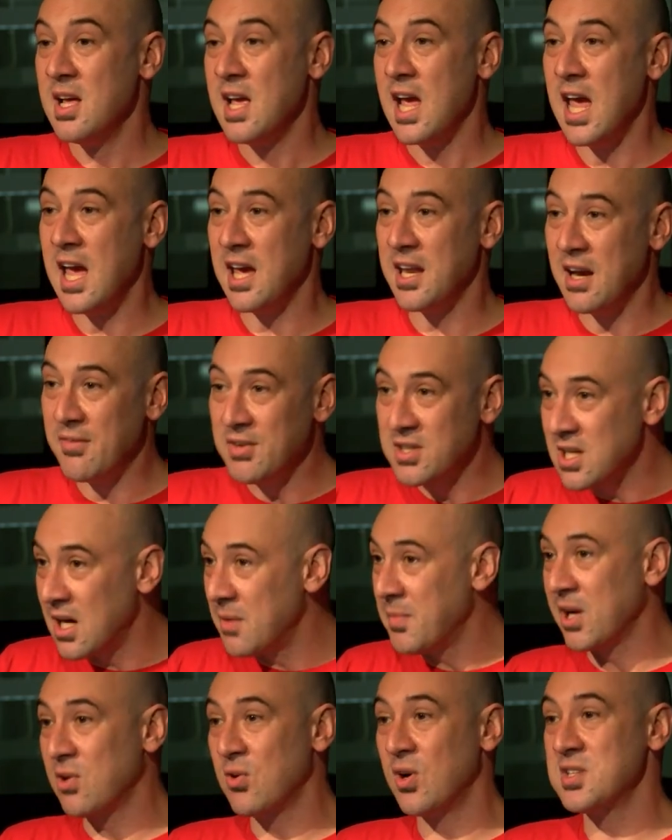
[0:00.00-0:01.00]
and every
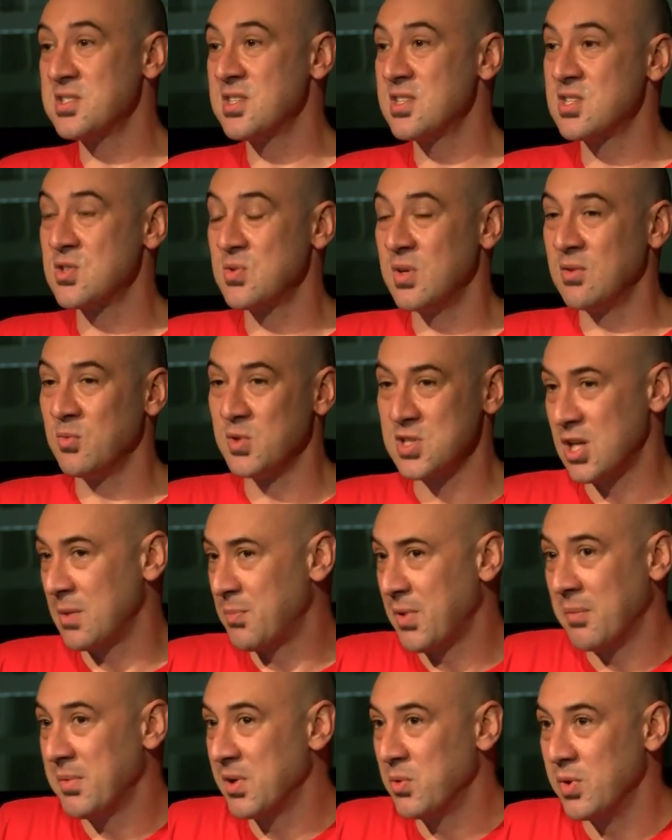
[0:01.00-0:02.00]
time I cross the street, which they
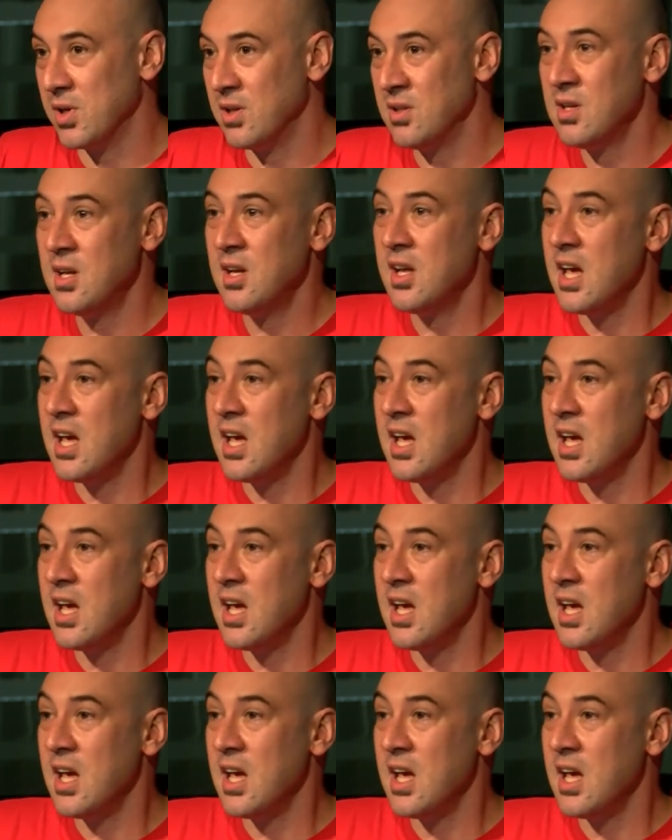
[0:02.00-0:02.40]
probably will,